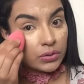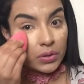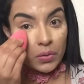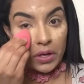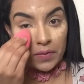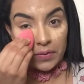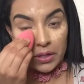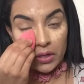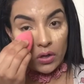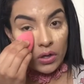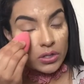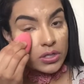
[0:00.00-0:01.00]
don't have any
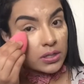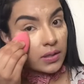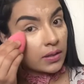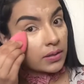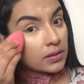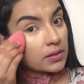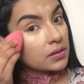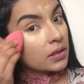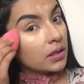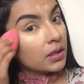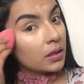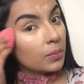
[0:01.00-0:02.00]
harsh lines.
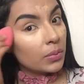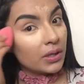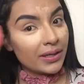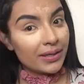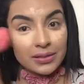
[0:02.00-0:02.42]
Blend